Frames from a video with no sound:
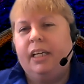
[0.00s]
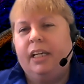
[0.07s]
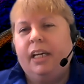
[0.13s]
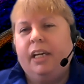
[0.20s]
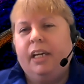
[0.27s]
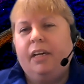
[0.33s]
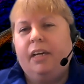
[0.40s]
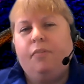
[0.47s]

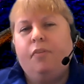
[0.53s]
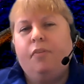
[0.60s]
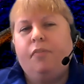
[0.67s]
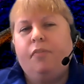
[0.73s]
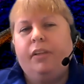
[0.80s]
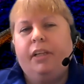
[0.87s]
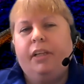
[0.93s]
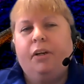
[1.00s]
In
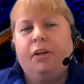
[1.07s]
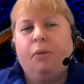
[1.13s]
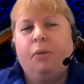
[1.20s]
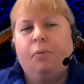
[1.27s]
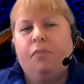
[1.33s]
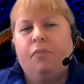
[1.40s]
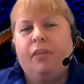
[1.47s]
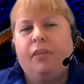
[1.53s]
fulfilling her
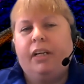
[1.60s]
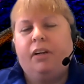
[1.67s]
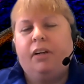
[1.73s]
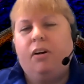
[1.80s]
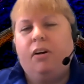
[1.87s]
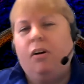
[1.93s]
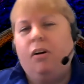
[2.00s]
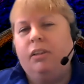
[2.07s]
prophetic
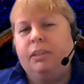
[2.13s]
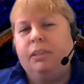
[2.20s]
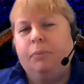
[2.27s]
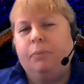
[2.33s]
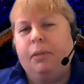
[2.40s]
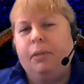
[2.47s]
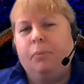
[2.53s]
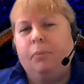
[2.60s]
call to
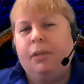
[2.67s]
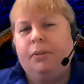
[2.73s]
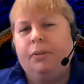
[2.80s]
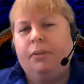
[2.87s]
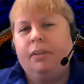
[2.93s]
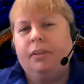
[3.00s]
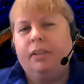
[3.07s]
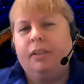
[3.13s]
be a
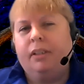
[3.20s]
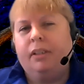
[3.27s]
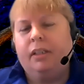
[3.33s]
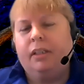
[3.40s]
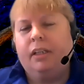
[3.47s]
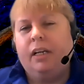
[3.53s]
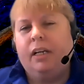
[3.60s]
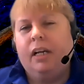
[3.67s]
mother,
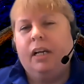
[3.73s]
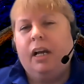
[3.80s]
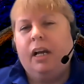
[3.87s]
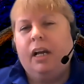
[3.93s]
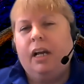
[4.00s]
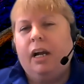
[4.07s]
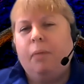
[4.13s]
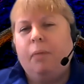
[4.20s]

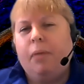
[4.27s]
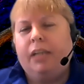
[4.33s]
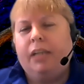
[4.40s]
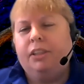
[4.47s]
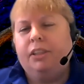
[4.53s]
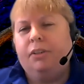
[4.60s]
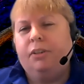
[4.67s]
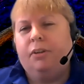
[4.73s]
I
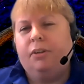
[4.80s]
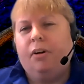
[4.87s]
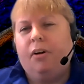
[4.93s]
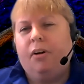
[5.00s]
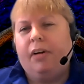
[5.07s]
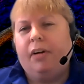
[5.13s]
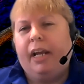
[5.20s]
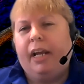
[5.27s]
imagine her
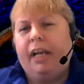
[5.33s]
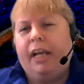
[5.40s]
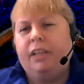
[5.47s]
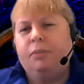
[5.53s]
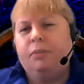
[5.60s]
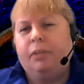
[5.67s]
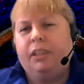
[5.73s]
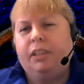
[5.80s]
heart ached
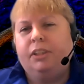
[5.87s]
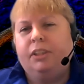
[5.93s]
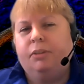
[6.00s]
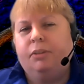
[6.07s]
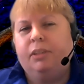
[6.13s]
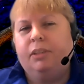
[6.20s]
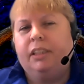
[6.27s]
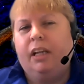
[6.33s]
when he
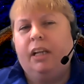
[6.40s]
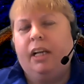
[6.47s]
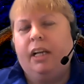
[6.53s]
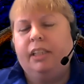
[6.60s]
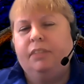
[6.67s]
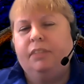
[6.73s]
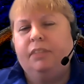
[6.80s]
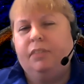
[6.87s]
showed
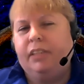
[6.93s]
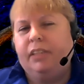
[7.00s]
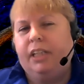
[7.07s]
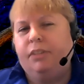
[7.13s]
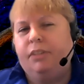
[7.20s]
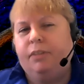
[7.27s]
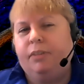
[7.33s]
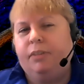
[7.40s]
signs of a
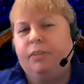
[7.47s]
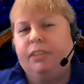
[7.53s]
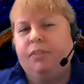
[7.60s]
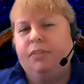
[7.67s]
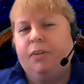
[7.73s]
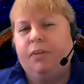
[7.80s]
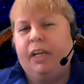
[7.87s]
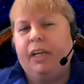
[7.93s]
dangerous
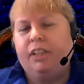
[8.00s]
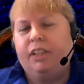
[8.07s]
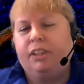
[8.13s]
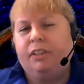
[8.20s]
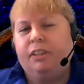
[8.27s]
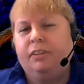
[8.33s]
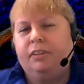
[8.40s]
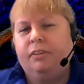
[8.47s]

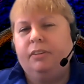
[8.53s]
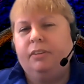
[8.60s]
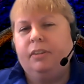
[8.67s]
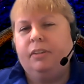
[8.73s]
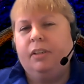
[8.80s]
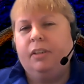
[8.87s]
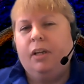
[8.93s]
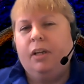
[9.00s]
vocation.
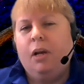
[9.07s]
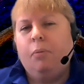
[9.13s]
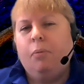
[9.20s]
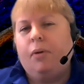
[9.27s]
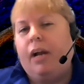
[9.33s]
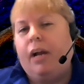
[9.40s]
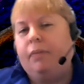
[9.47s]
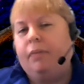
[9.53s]

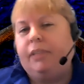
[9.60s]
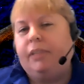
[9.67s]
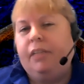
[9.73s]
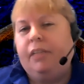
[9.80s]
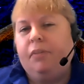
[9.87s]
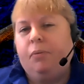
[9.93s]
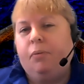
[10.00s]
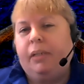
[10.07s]
Perhaps
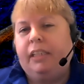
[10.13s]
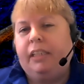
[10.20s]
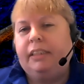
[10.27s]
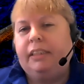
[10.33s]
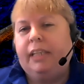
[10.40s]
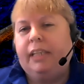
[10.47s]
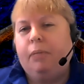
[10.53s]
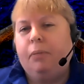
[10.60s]
even when he
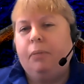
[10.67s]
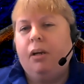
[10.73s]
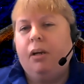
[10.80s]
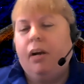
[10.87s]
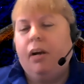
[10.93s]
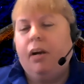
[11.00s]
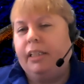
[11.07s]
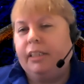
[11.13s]
stayed
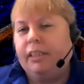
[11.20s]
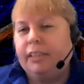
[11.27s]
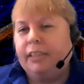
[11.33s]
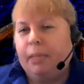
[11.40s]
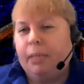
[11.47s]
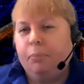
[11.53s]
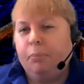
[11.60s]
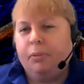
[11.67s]
behind at the
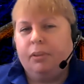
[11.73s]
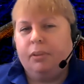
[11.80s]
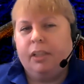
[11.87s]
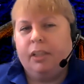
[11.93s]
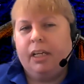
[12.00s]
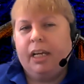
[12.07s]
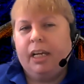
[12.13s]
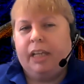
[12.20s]
temple
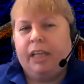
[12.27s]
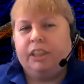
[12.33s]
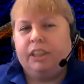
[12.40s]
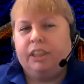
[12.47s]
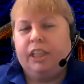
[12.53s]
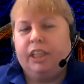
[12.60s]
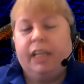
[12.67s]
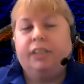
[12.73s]
and she
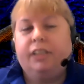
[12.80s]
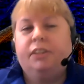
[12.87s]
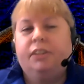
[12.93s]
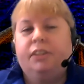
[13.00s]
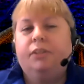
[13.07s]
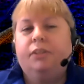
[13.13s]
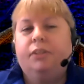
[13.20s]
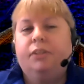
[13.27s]
had to
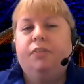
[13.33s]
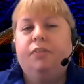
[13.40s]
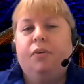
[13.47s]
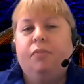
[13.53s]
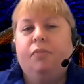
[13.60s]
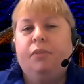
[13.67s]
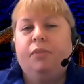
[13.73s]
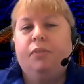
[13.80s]
search
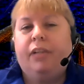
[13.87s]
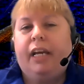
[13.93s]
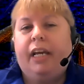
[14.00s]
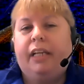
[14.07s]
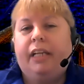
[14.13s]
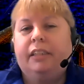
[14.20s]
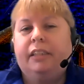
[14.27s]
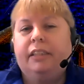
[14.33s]
for him for
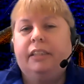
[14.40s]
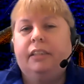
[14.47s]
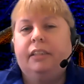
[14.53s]
days.